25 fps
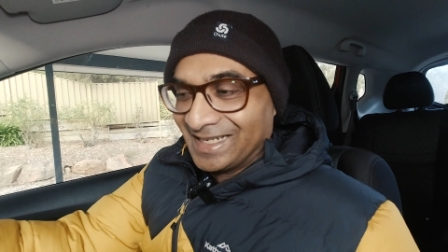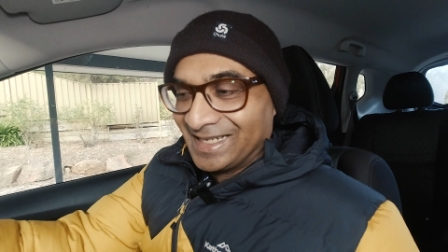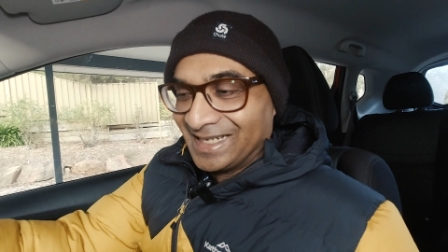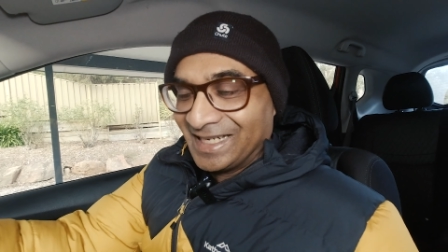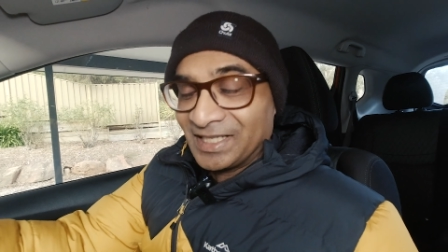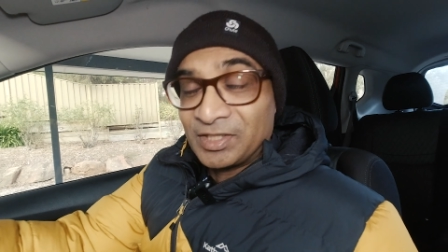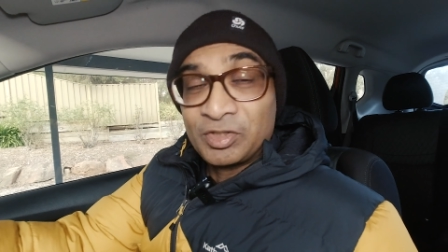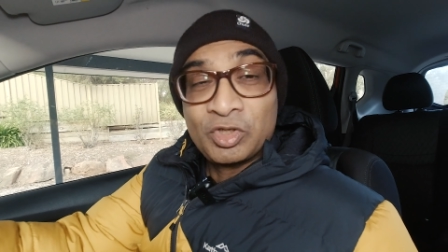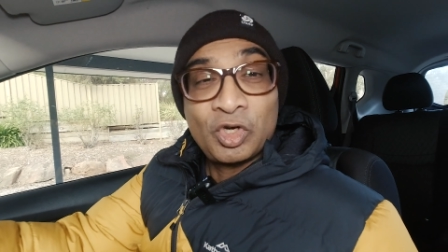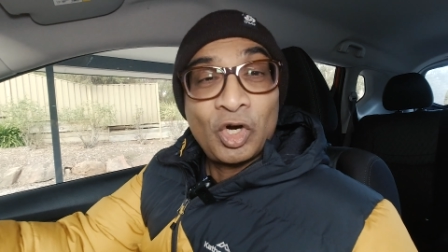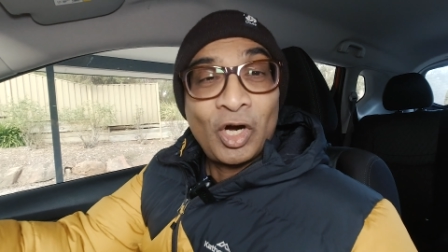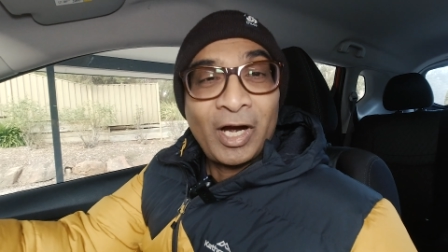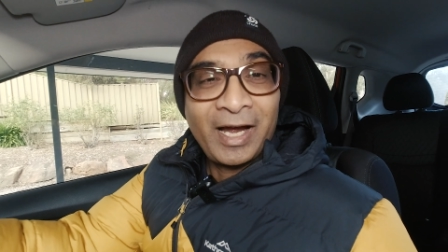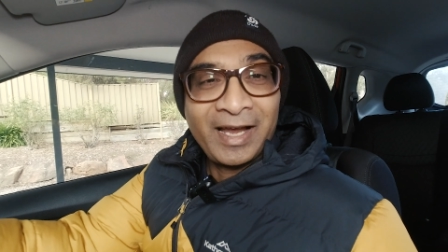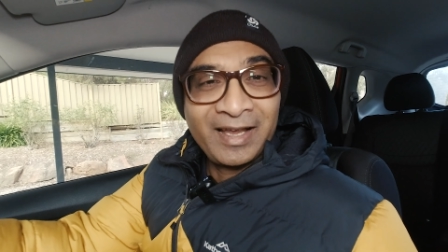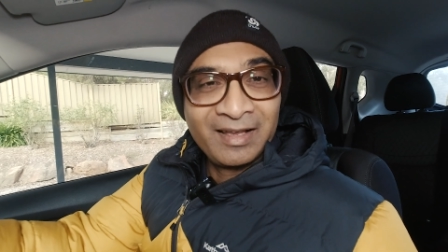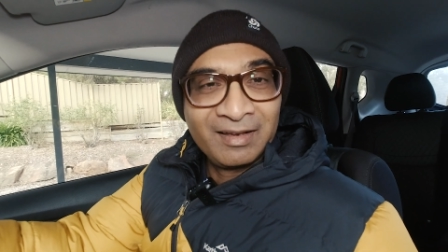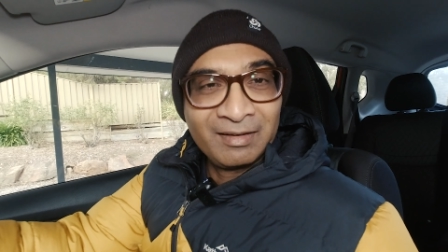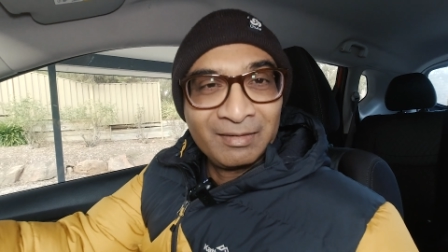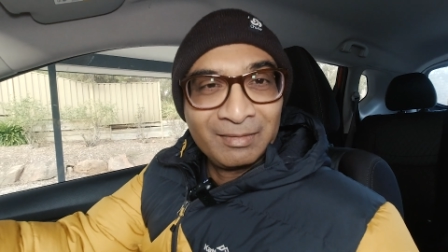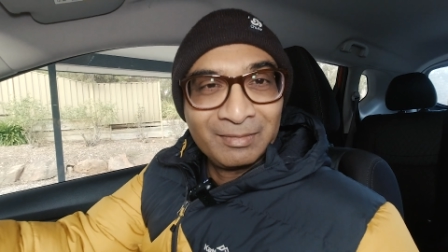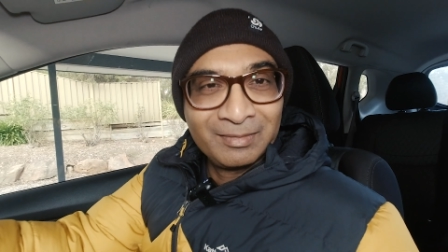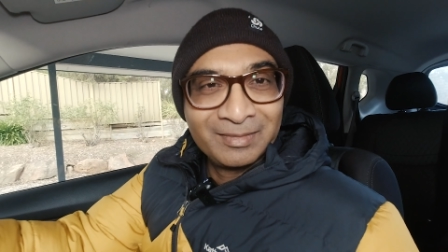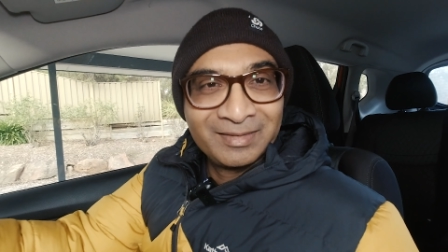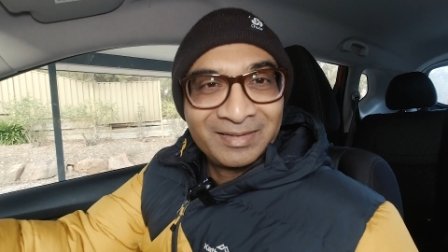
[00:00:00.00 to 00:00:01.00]
a
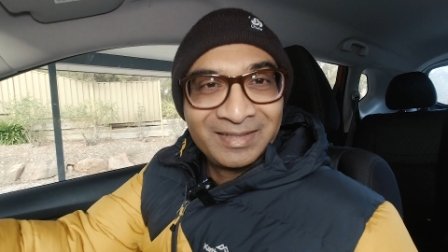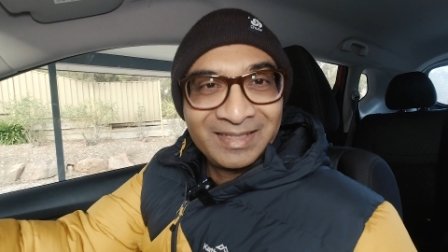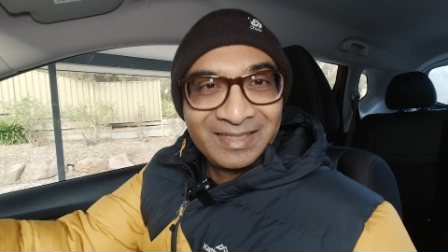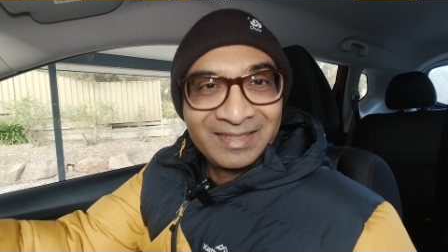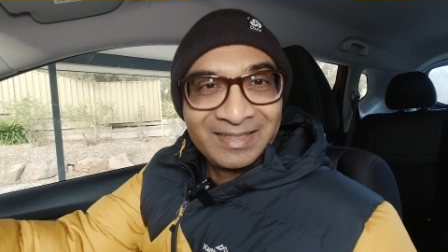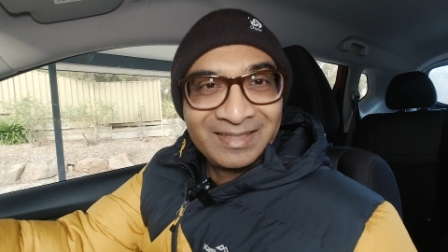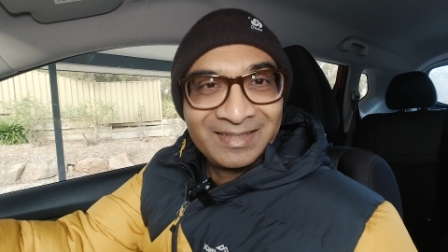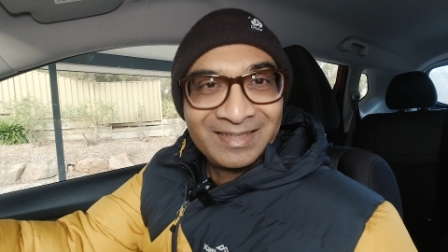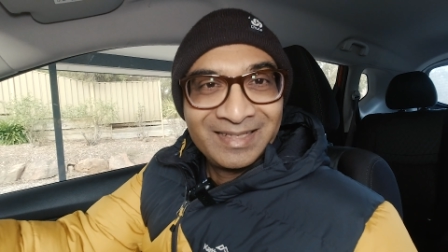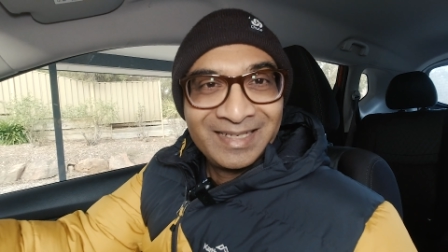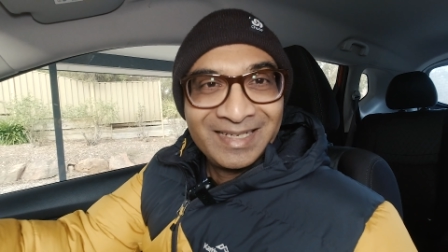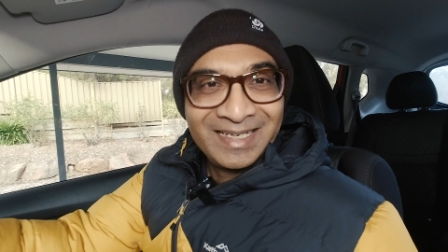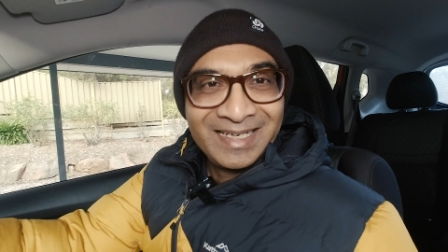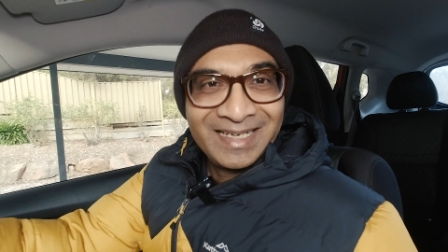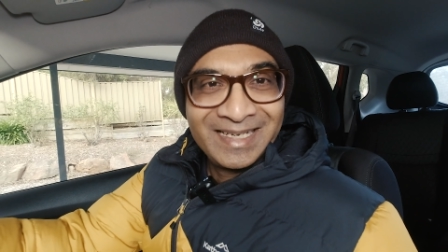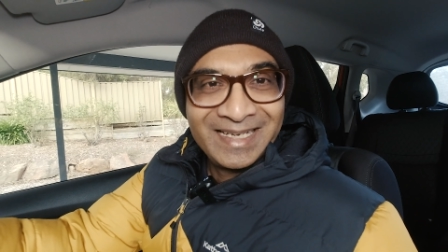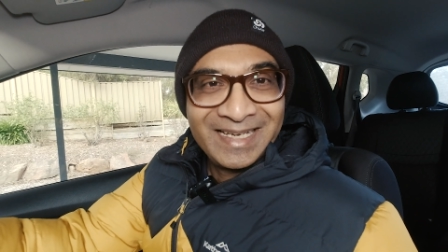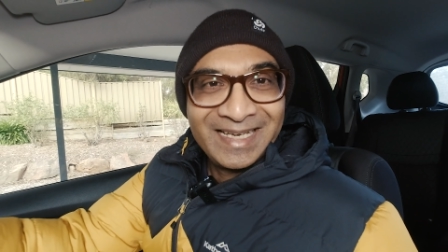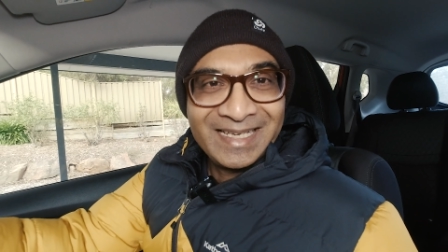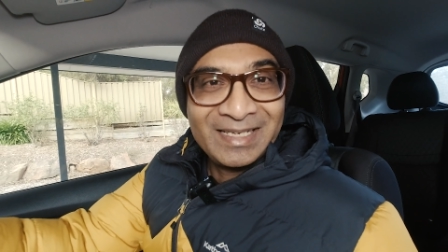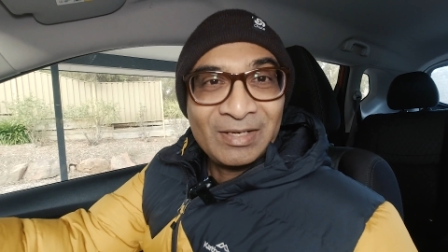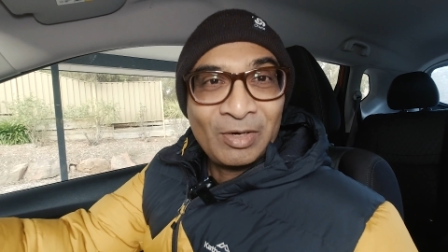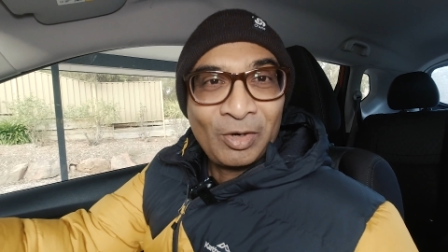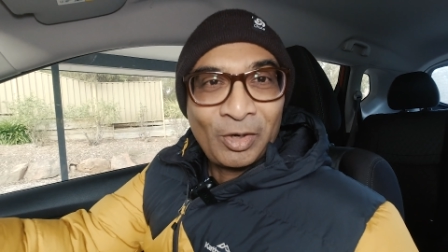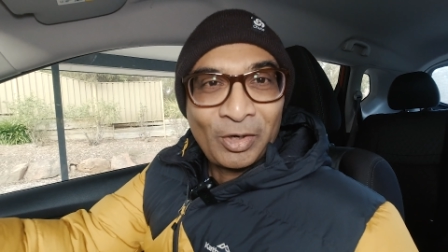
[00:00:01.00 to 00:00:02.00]
child
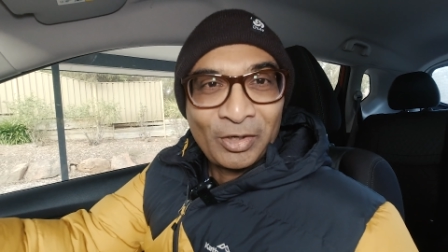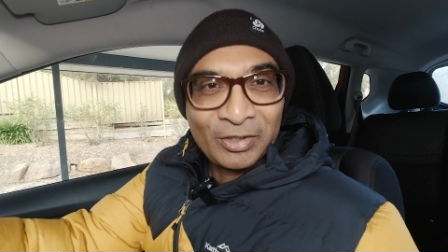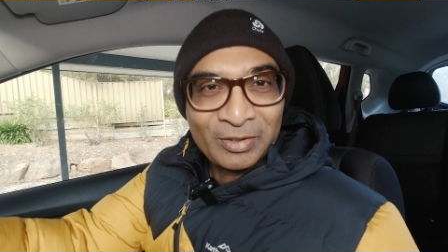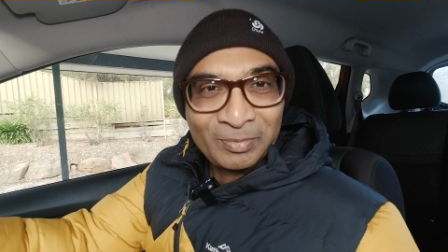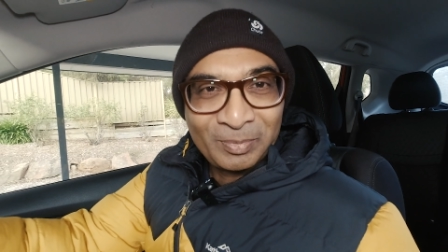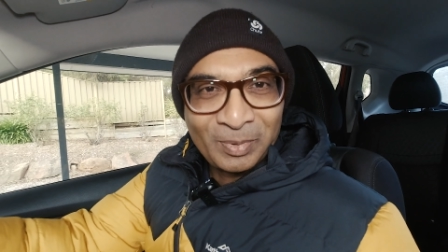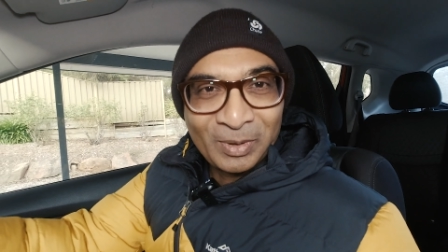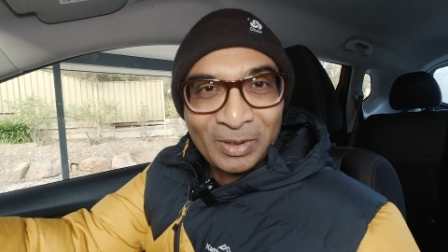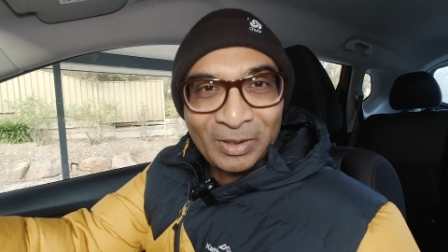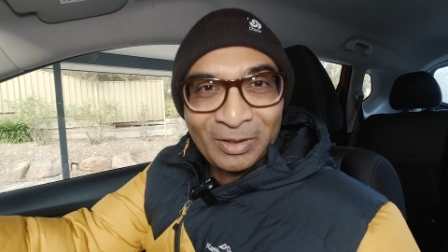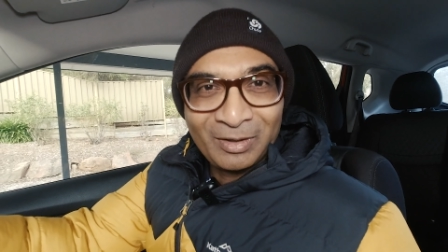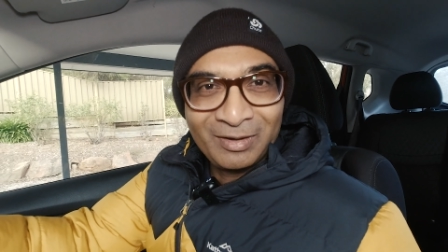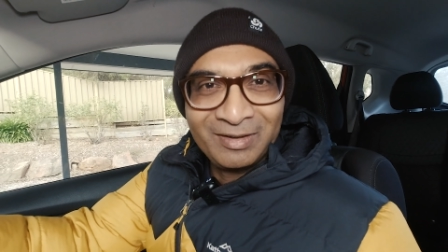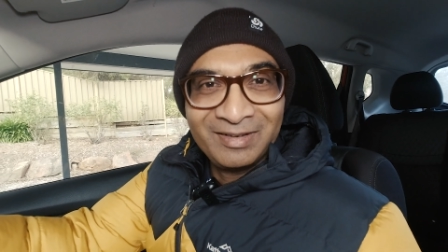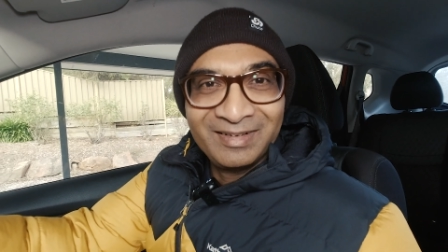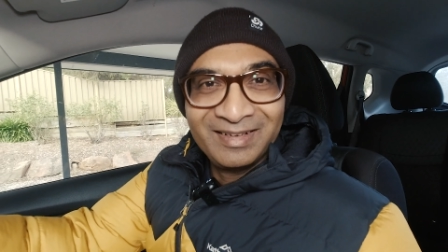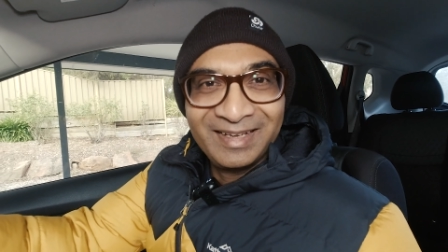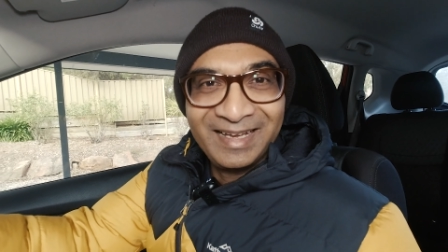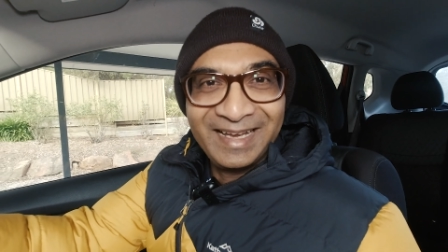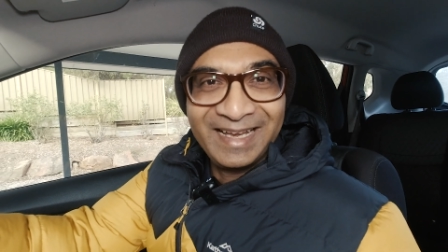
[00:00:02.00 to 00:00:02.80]
in hospital